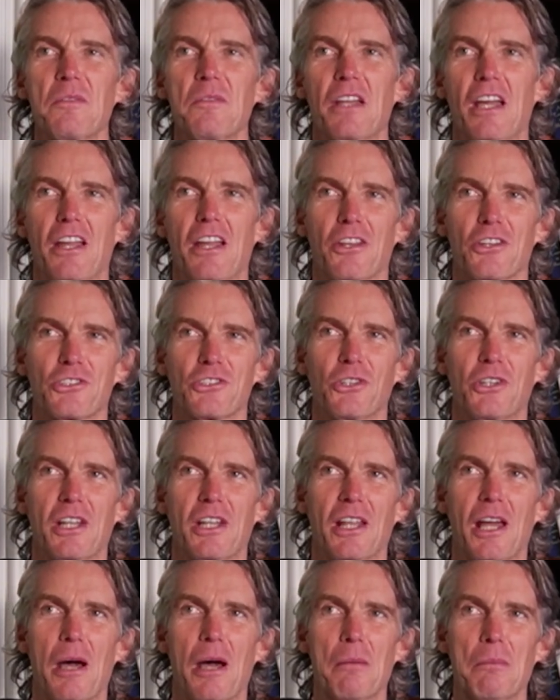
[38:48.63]
There's none
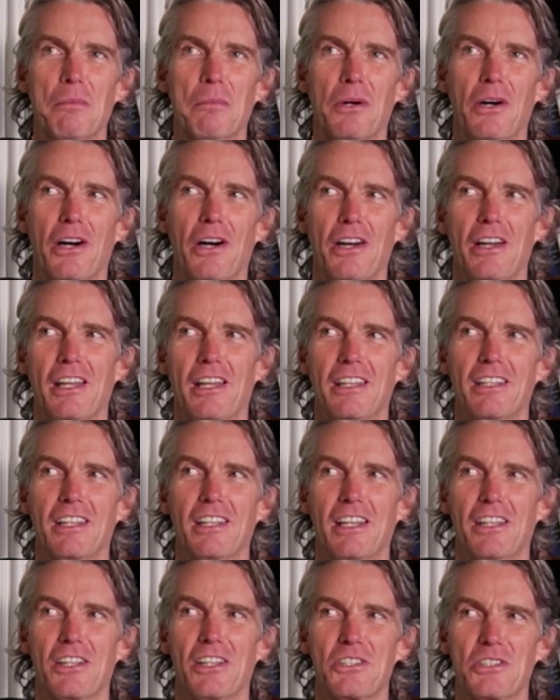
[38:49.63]
of that, but
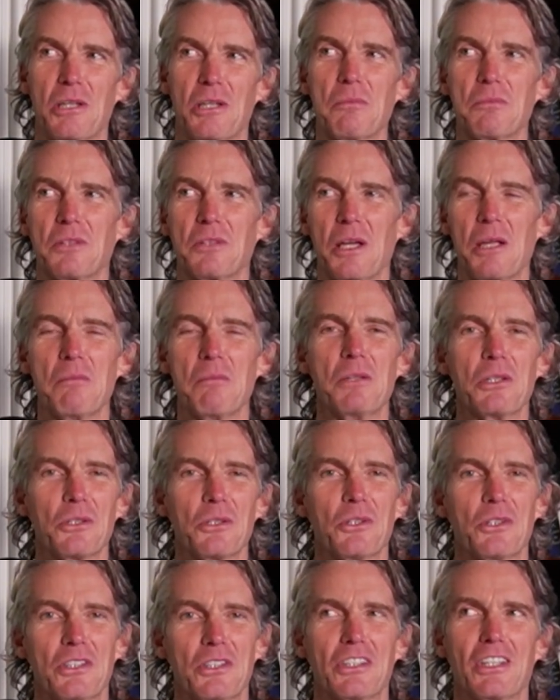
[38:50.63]
at the same time,
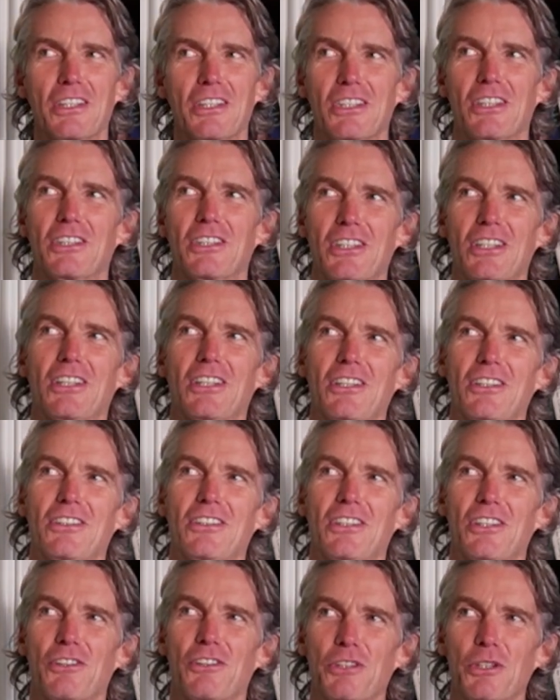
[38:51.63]

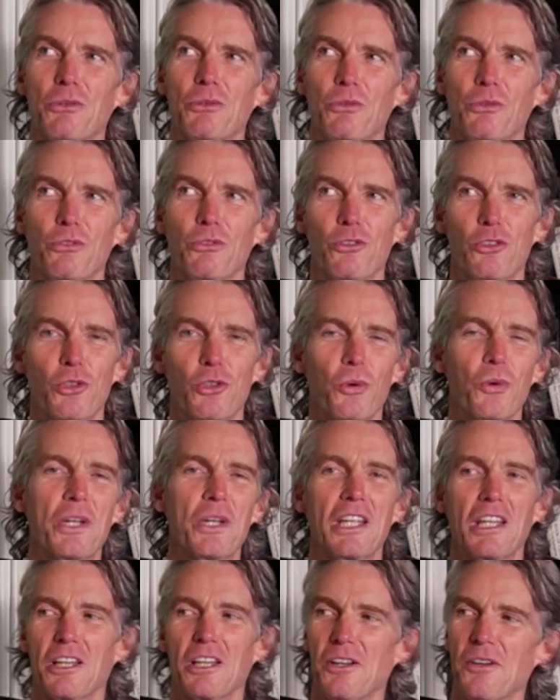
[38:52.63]
the real
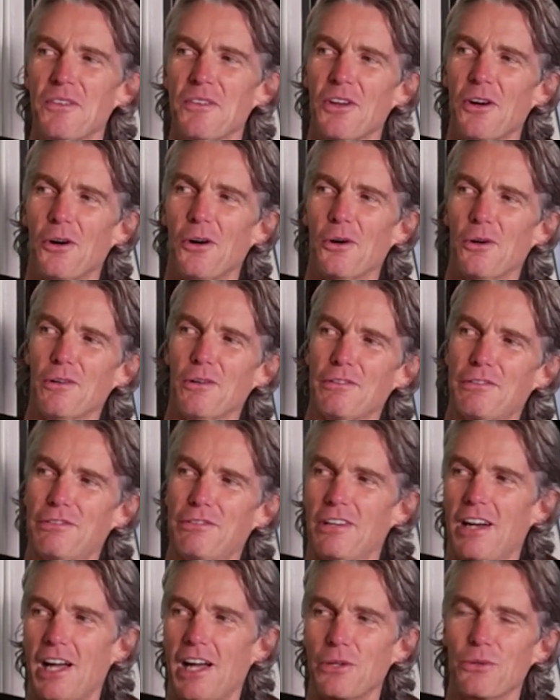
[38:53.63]
knowing
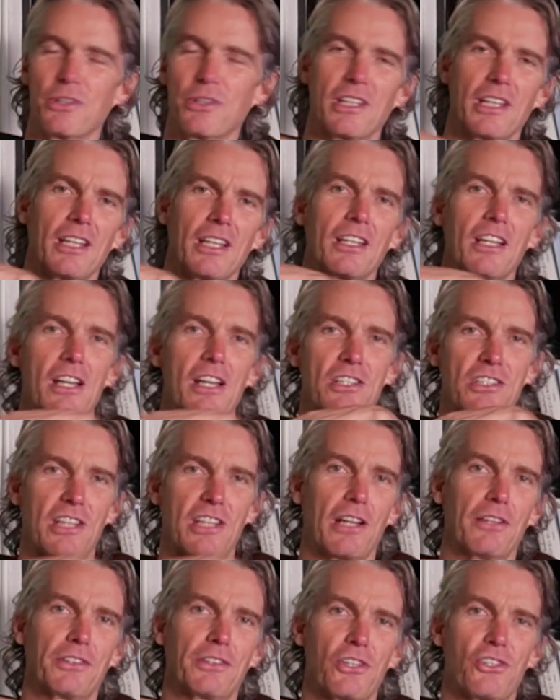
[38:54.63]
of, okay, it's
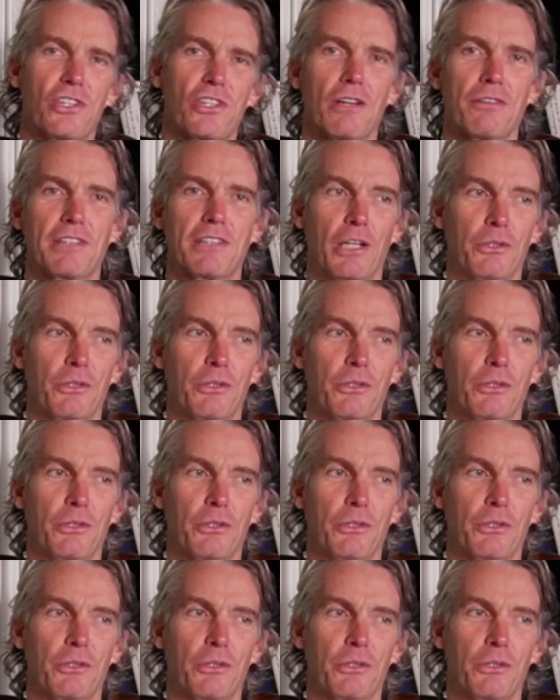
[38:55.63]
starting to shift.